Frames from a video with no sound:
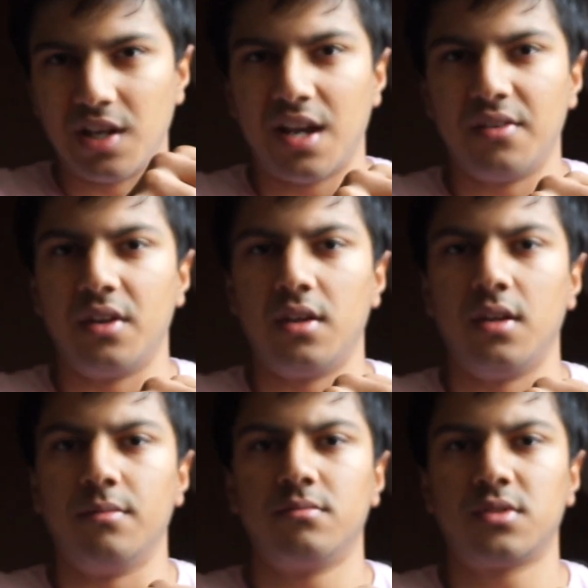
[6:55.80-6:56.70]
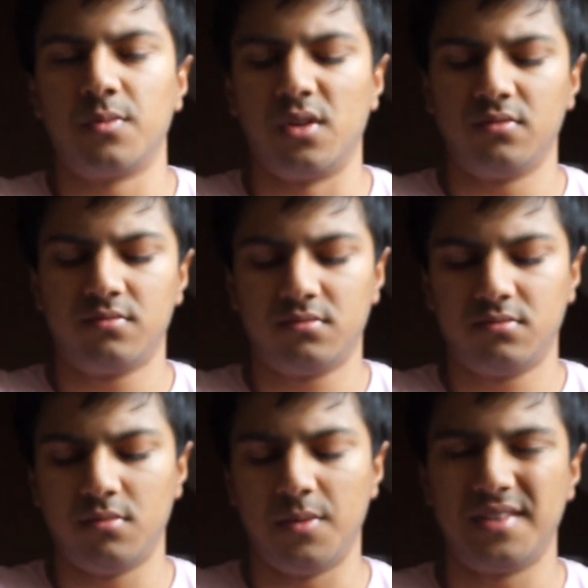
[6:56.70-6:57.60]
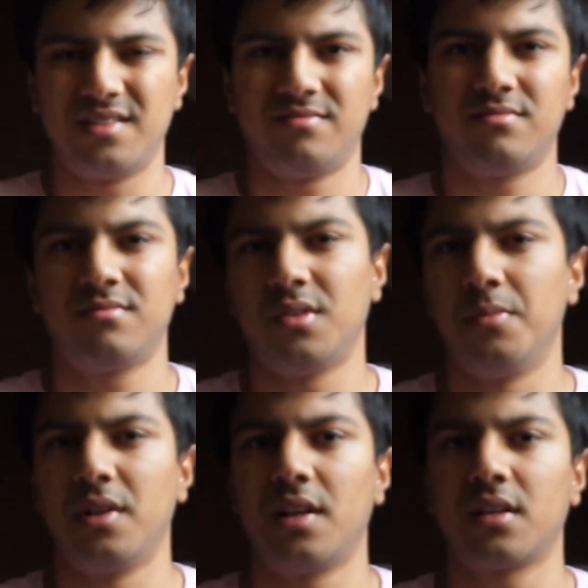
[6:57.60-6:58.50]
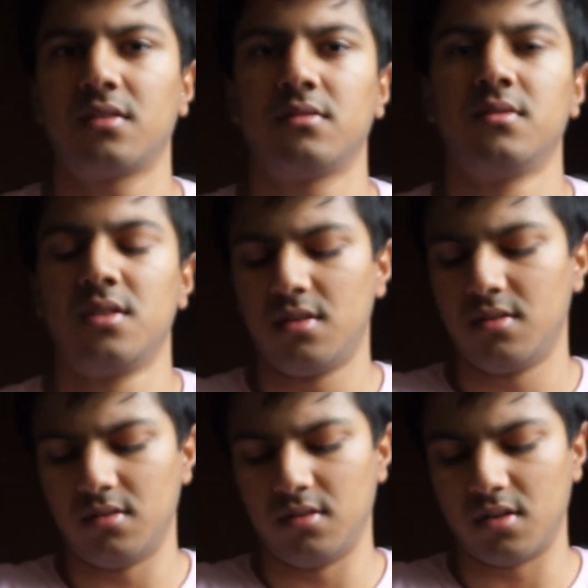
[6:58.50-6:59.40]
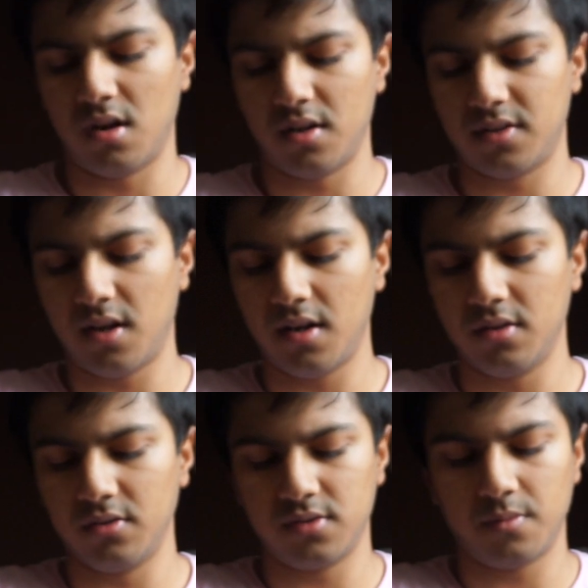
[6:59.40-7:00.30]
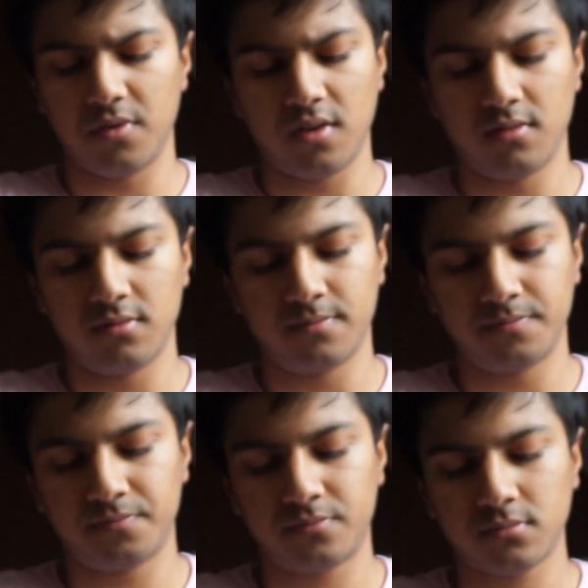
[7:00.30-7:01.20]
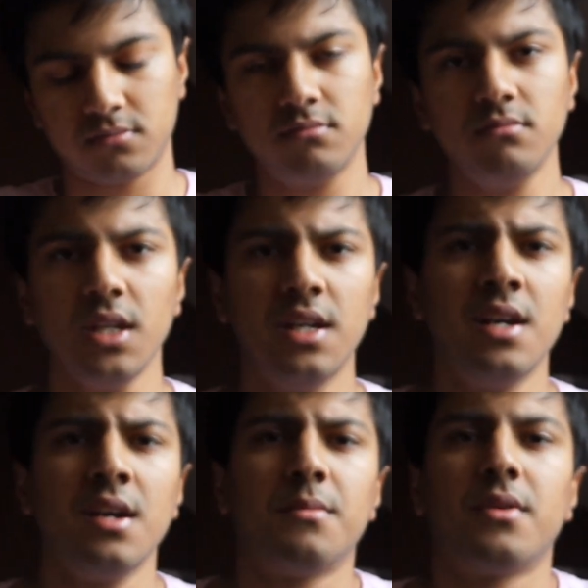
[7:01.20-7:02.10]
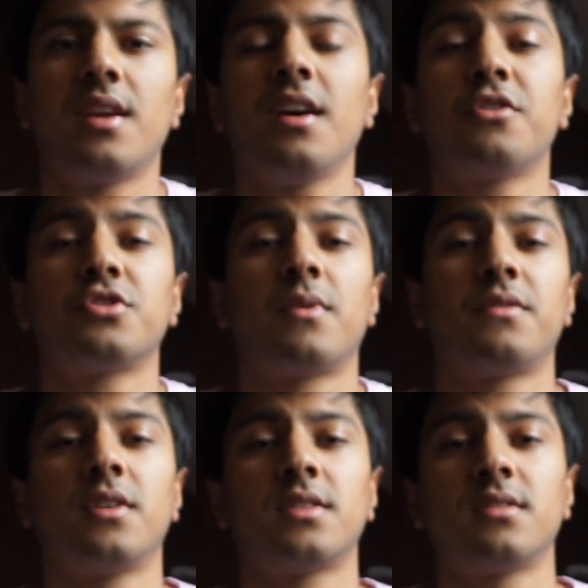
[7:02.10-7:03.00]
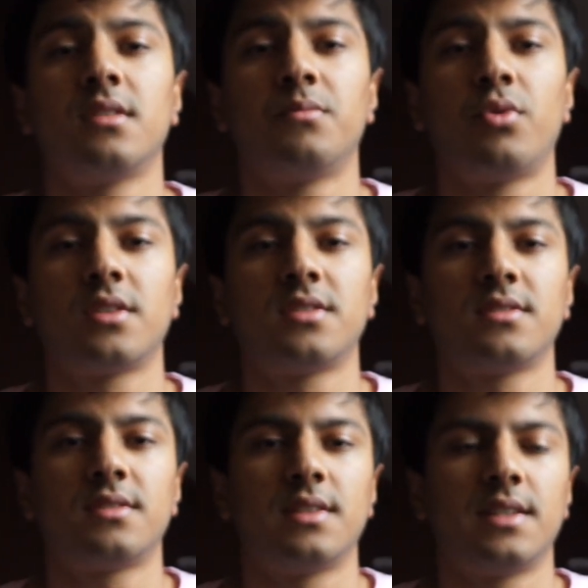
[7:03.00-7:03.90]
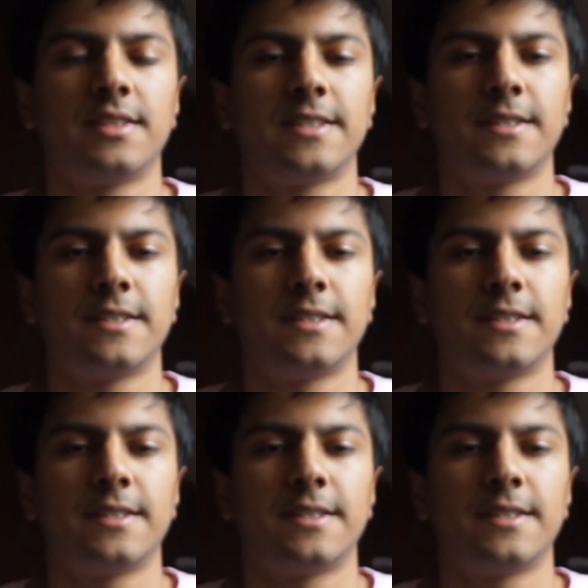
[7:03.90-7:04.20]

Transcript: have any smell. Maybe a bit like a car tire or something. But yeah, those are my first impressions, and